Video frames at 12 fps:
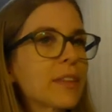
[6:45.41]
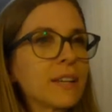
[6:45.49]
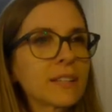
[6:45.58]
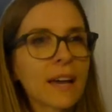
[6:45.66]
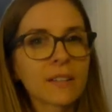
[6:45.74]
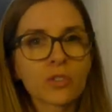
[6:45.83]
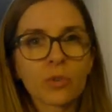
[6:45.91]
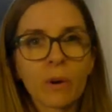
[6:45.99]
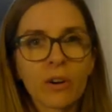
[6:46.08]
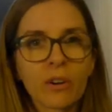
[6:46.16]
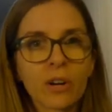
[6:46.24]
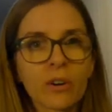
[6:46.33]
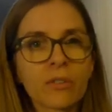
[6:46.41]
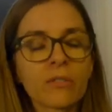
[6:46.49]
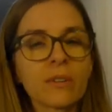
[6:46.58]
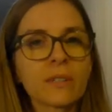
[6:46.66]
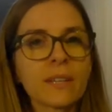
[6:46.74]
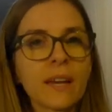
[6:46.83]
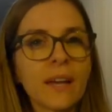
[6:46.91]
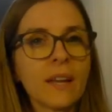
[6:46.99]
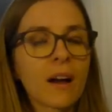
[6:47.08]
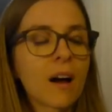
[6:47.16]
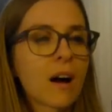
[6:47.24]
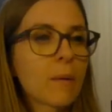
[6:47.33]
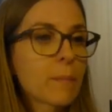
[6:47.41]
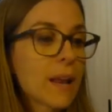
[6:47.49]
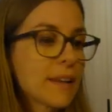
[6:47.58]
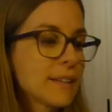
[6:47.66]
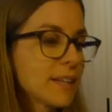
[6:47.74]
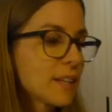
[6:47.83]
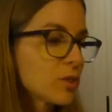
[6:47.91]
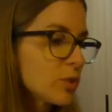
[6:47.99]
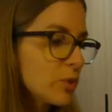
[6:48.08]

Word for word: think that tomorrow they are planning